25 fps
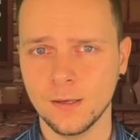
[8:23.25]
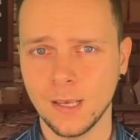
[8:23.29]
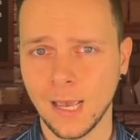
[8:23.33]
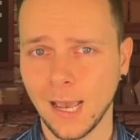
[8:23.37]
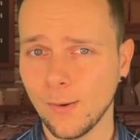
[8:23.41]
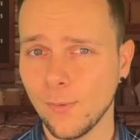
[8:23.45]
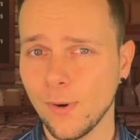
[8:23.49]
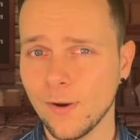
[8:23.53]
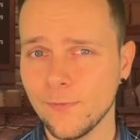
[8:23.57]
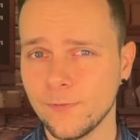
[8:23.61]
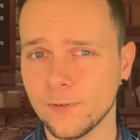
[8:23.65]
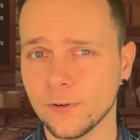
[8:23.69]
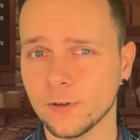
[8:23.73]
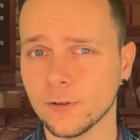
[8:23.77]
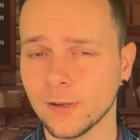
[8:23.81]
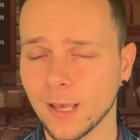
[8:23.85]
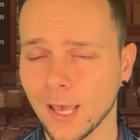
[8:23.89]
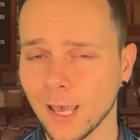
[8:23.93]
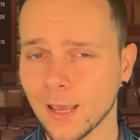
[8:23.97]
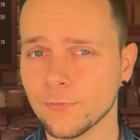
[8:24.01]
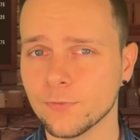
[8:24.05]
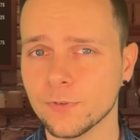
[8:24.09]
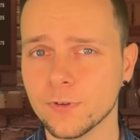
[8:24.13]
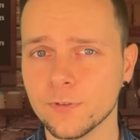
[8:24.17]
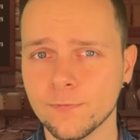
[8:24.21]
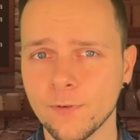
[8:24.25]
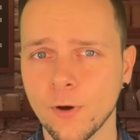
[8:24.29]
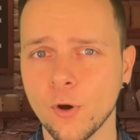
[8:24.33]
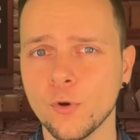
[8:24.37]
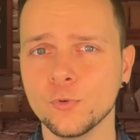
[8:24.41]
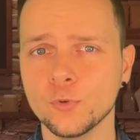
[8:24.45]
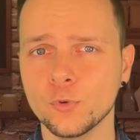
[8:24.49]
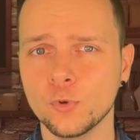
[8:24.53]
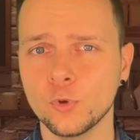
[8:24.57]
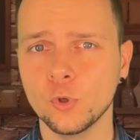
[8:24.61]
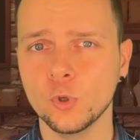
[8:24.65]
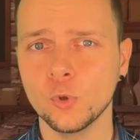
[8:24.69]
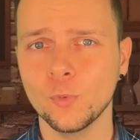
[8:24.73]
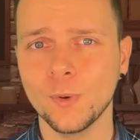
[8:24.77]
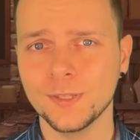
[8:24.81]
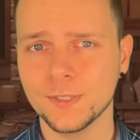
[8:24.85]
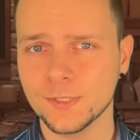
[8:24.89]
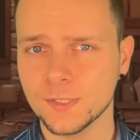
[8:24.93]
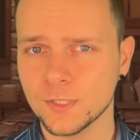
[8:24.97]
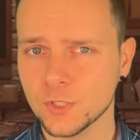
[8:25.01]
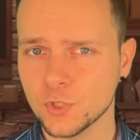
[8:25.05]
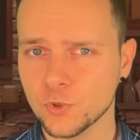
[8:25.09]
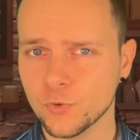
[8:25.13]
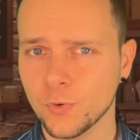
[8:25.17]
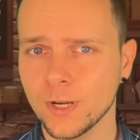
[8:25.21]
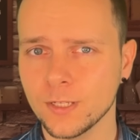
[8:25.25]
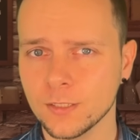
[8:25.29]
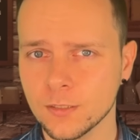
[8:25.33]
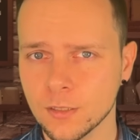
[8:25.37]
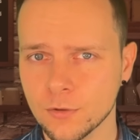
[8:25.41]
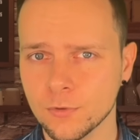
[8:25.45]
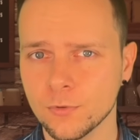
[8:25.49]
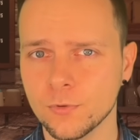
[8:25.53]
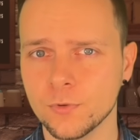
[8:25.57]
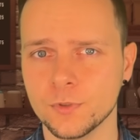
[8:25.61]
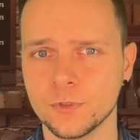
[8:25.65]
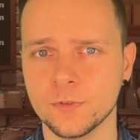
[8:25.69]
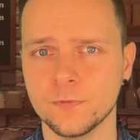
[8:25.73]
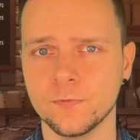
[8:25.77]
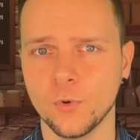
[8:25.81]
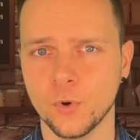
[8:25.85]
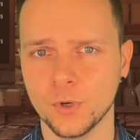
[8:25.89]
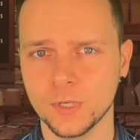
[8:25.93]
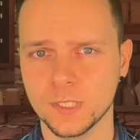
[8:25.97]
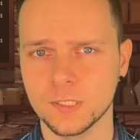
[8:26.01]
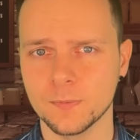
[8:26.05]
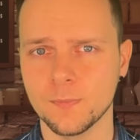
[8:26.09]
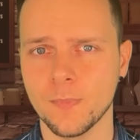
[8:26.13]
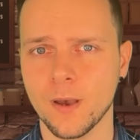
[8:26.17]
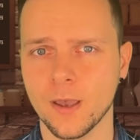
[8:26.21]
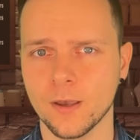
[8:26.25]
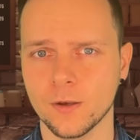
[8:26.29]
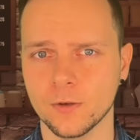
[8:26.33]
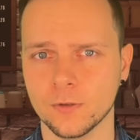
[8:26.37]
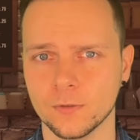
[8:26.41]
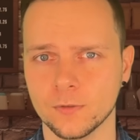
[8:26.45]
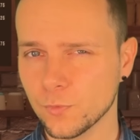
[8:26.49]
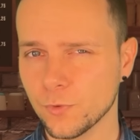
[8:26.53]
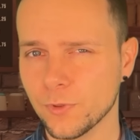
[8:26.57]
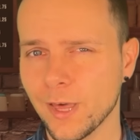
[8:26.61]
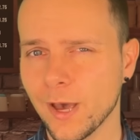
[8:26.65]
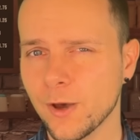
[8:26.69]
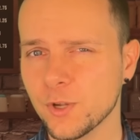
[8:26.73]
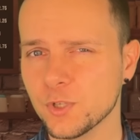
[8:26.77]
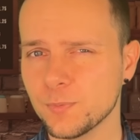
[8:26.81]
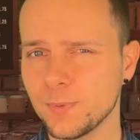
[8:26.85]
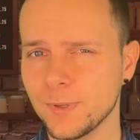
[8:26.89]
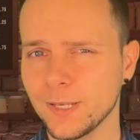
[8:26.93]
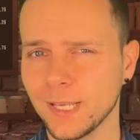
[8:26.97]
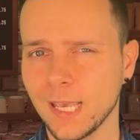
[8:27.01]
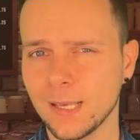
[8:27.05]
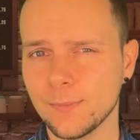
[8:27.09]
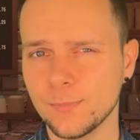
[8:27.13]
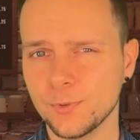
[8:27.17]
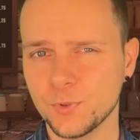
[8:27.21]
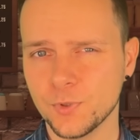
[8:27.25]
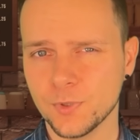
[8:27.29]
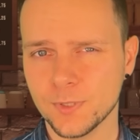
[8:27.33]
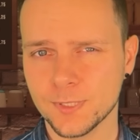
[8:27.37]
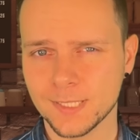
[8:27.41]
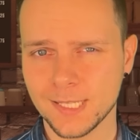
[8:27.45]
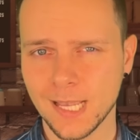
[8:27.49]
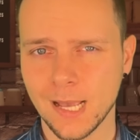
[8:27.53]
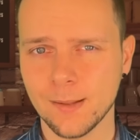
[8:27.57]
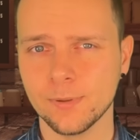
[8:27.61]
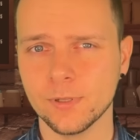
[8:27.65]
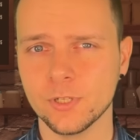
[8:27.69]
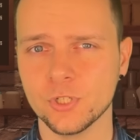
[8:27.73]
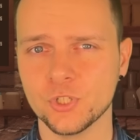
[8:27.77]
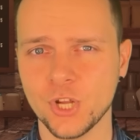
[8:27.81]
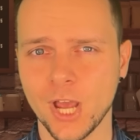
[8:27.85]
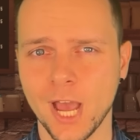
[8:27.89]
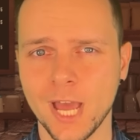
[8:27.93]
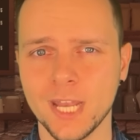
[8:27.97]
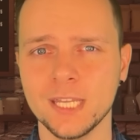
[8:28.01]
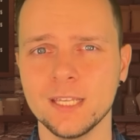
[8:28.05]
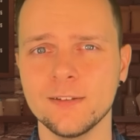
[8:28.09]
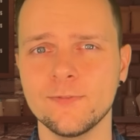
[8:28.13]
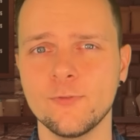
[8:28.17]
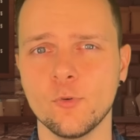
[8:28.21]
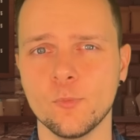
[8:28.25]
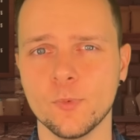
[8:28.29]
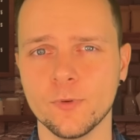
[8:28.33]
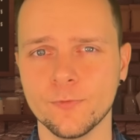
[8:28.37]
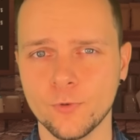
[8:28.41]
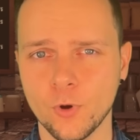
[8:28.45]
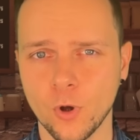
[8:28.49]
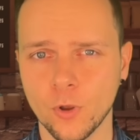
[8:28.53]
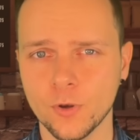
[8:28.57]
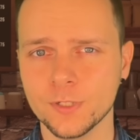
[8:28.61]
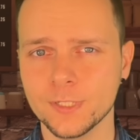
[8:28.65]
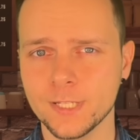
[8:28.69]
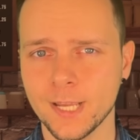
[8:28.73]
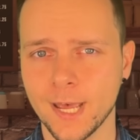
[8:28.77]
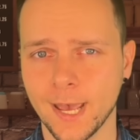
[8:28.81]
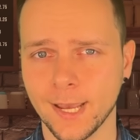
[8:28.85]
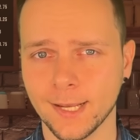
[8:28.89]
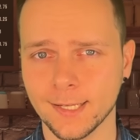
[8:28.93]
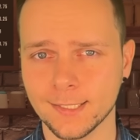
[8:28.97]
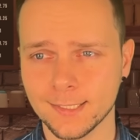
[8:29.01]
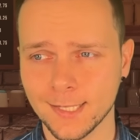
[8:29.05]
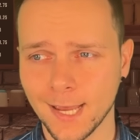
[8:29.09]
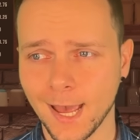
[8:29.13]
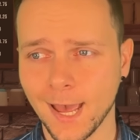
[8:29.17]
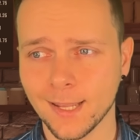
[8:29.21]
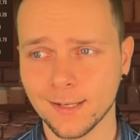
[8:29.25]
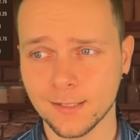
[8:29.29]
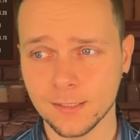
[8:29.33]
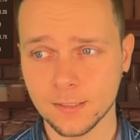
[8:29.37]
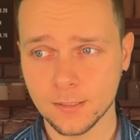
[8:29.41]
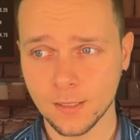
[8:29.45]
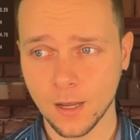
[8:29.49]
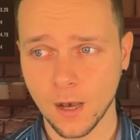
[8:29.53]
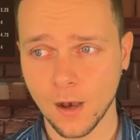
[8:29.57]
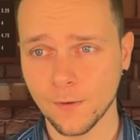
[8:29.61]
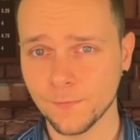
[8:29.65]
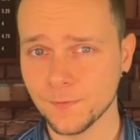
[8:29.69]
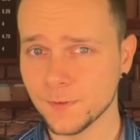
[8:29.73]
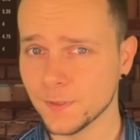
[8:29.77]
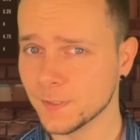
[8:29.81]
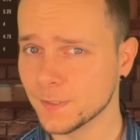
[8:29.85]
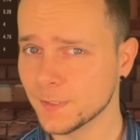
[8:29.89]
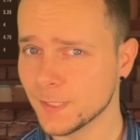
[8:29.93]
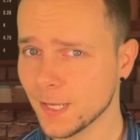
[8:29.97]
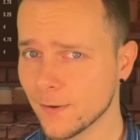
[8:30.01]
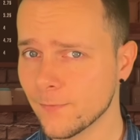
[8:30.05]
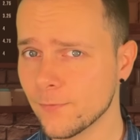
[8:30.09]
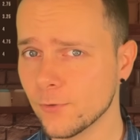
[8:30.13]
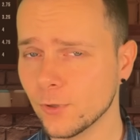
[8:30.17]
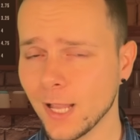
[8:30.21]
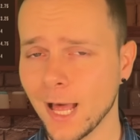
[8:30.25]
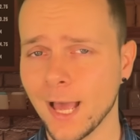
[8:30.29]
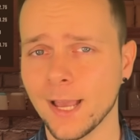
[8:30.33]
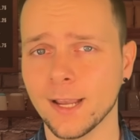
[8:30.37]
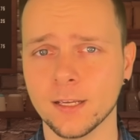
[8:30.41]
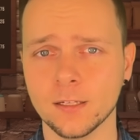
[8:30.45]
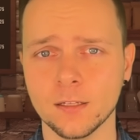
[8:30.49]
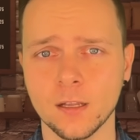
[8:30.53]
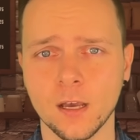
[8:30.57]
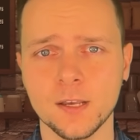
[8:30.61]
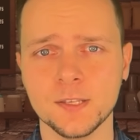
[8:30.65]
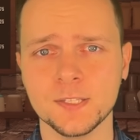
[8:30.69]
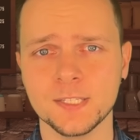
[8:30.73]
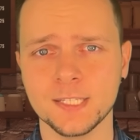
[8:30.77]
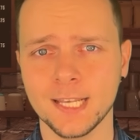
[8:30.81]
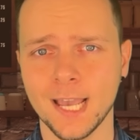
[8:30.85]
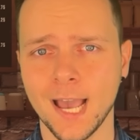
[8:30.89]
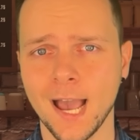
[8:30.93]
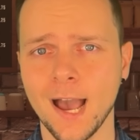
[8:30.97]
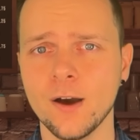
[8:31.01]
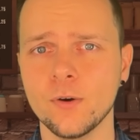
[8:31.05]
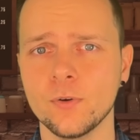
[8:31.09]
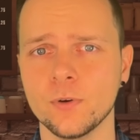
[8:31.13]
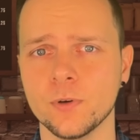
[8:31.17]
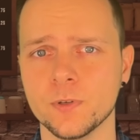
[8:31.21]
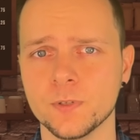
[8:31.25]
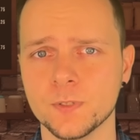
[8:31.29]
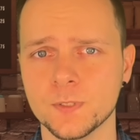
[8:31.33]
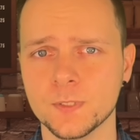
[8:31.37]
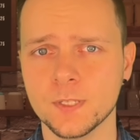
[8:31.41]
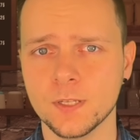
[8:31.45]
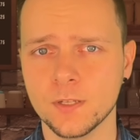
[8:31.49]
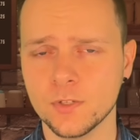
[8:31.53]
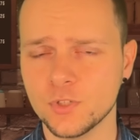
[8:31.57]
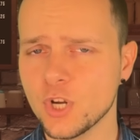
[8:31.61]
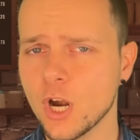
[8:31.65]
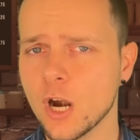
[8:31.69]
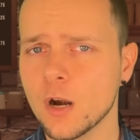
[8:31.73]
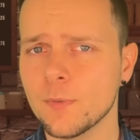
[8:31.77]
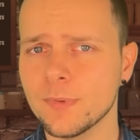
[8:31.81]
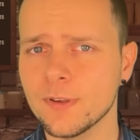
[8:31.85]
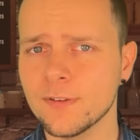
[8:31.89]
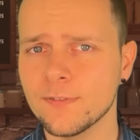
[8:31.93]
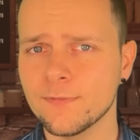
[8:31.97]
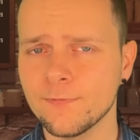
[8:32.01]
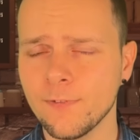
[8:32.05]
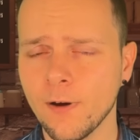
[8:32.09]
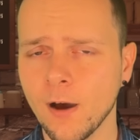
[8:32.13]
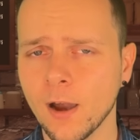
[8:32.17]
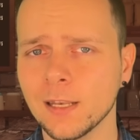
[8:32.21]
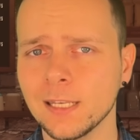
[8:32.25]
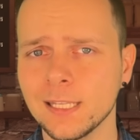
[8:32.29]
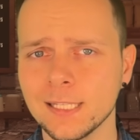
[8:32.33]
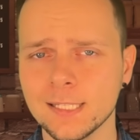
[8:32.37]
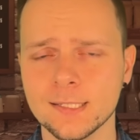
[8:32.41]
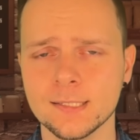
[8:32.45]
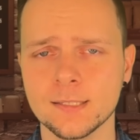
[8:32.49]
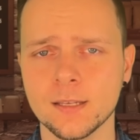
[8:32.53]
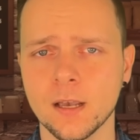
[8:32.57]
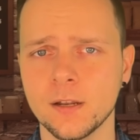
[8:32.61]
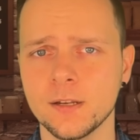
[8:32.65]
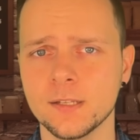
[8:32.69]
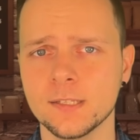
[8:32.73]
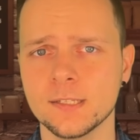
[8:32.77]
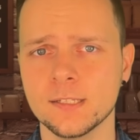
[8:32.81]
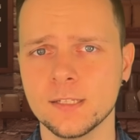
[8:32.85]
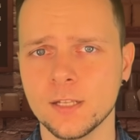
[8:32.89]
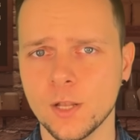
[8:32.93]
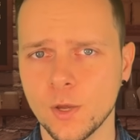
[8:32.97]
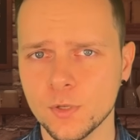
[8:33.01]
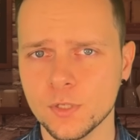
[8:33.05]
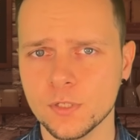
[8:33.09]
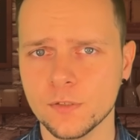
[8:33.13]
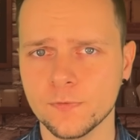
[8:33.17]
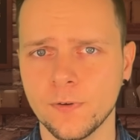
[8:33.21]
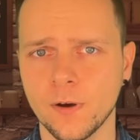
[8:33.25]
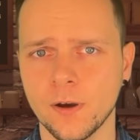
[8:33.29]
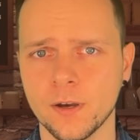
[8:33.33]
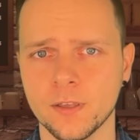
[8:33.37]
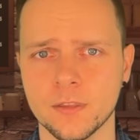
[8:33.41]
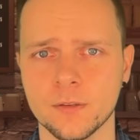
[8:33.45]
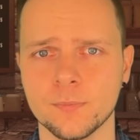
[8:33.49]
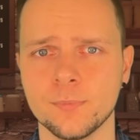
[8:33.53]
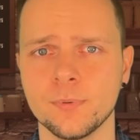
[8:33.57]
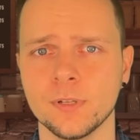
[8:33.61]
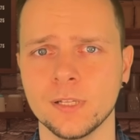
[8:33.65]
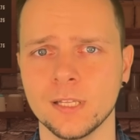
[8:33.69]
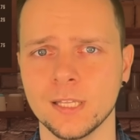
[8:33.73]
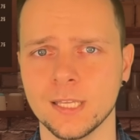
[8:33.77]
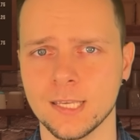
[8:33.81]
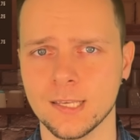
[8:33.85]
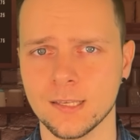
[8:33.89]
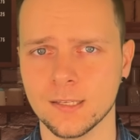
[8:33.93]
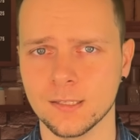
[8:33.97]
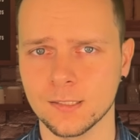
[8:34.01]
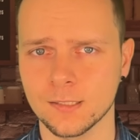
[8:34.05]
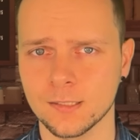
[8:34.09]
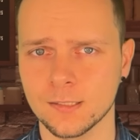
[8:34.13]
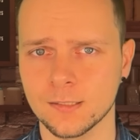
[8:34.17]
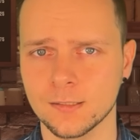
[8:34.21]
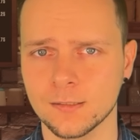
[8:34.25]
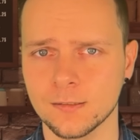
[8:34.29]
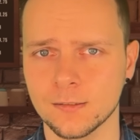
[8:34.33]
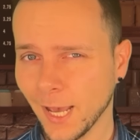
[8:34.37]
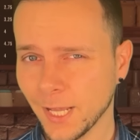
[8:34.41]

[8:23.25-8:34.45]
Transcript: However, every phone call went straight through to voicemail, without being able to establish any form of contact, and after several agonizing hours, Jeremy finally decided to notify the police.